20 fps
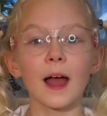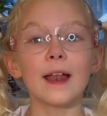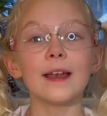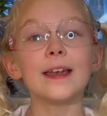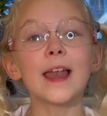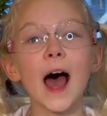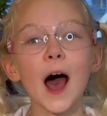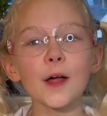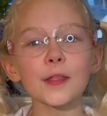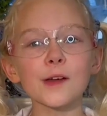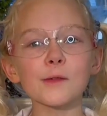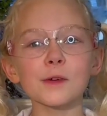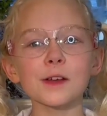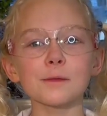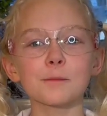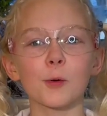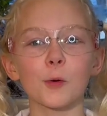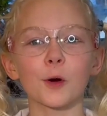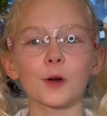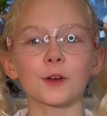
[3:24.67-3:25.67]
Now that
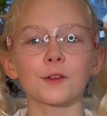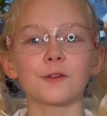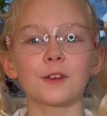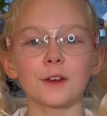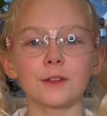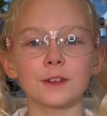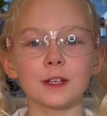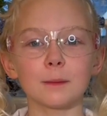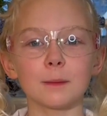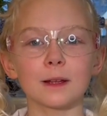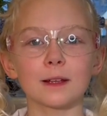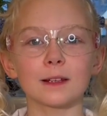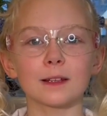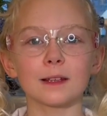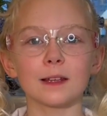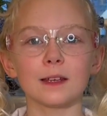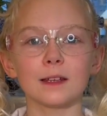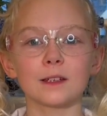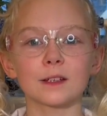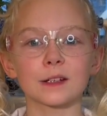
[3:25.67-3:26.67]
we poured 50
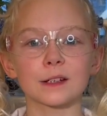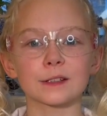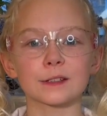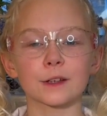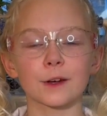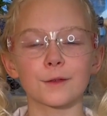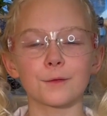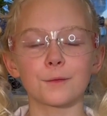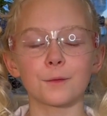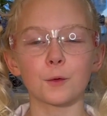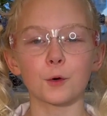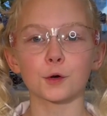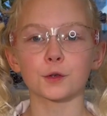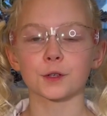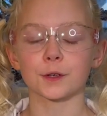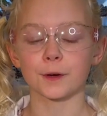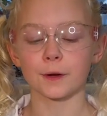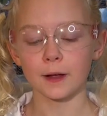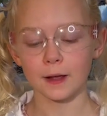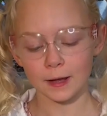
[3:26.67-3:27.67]
milliliters of
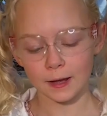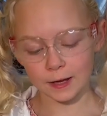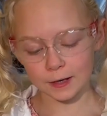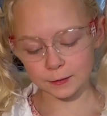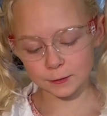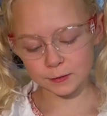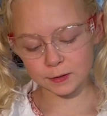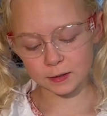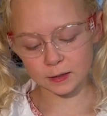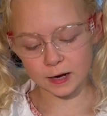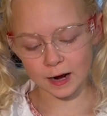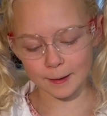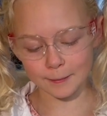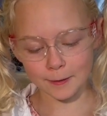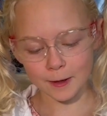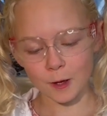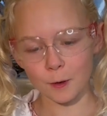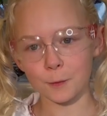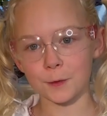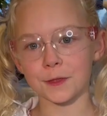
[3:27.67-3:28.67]
water into the cup
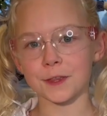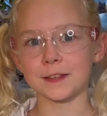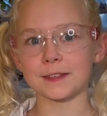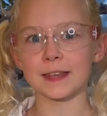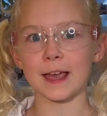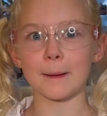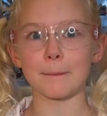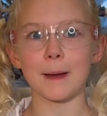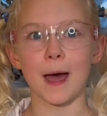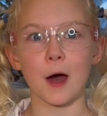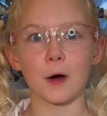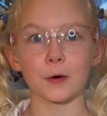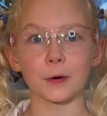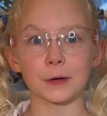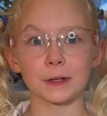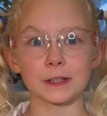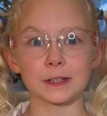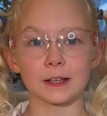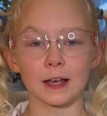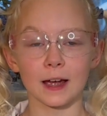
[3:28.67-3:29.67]
with the sap powder
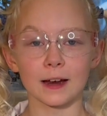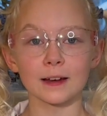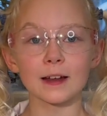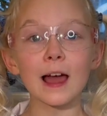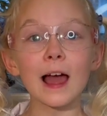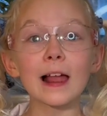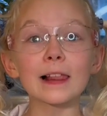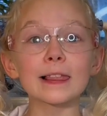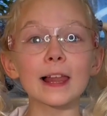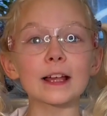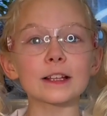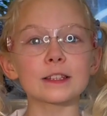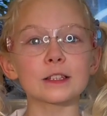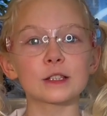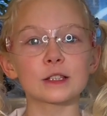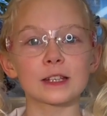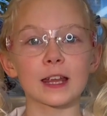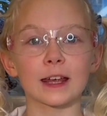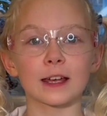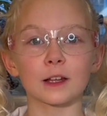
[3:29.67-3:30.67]
inside, let's
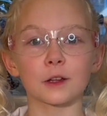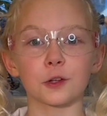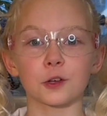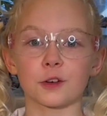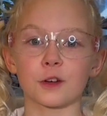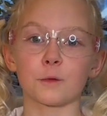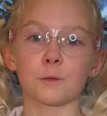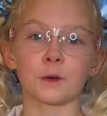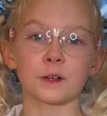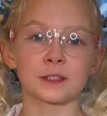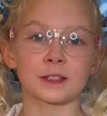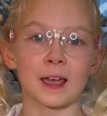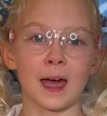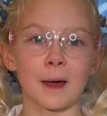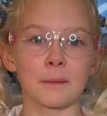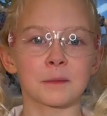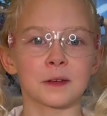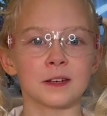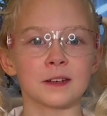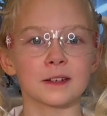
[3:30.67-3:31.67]
take a look at what's
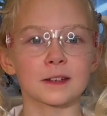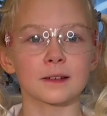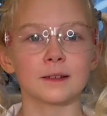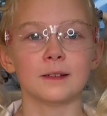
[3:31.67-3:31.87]
happened.